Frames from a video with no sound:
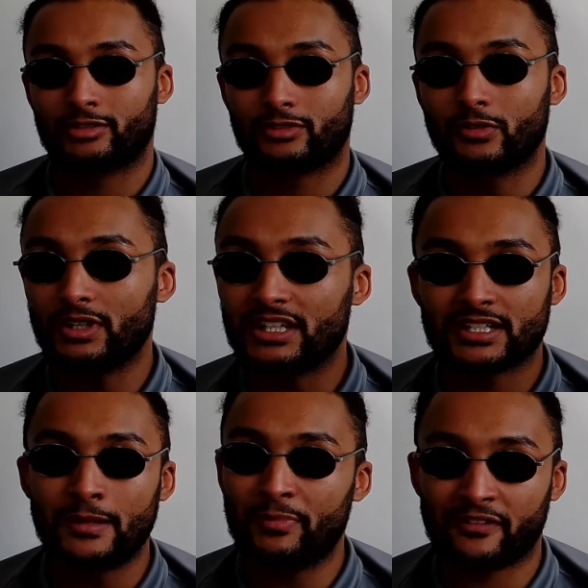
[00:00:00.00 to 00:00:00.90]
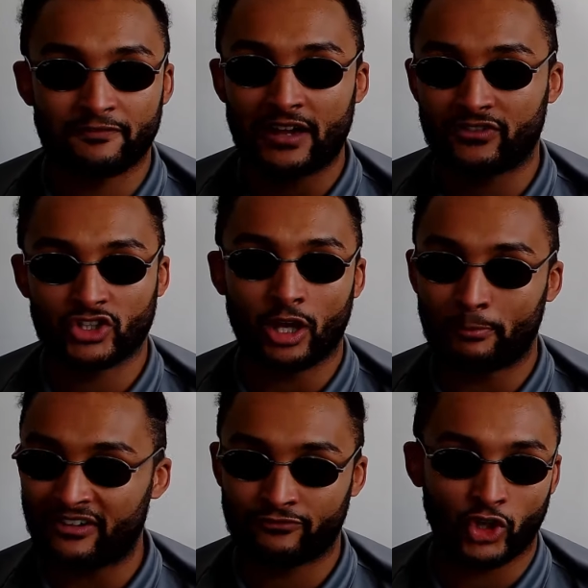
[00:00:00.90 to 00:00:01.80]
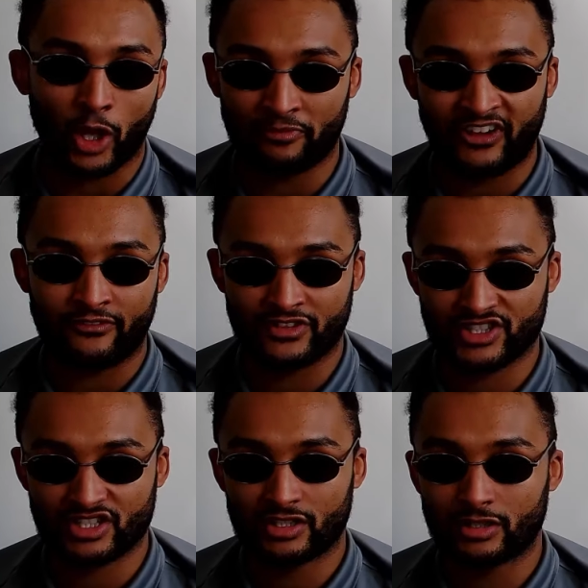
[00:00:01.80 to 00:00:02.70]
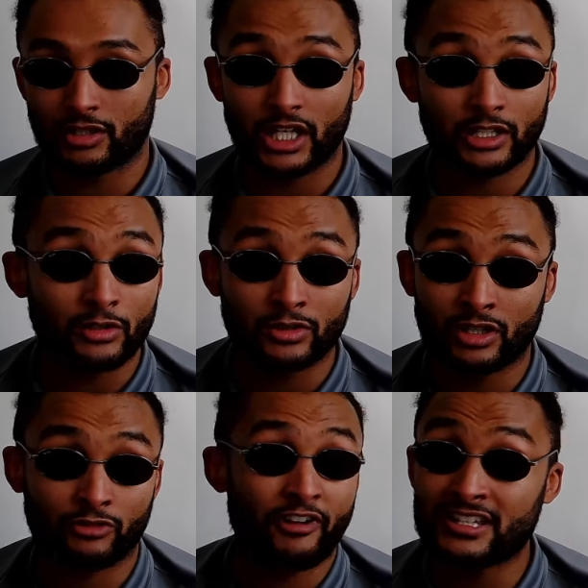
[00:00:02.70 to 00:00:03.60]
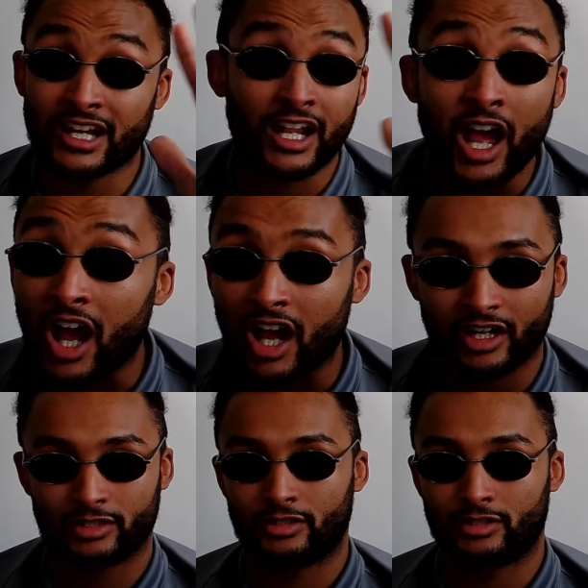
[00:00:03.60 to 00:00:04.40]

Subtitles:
All these Olympic faffer, top faffers. Fraser Clark.